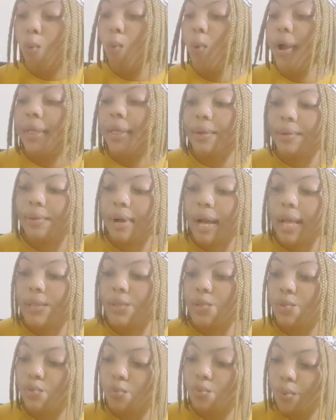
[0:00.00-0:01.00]
oil
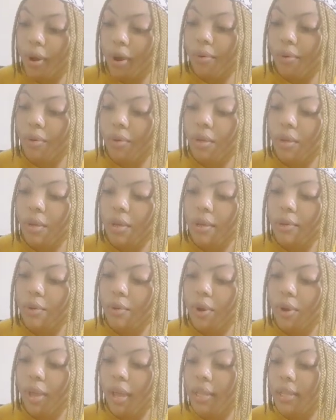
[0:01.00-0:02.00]
as well,
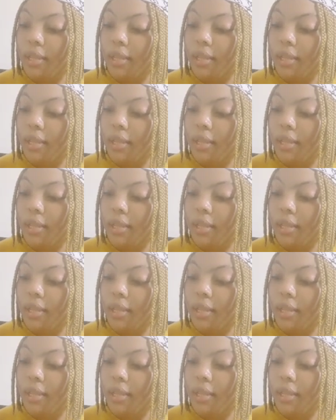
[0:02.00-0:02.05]
okay?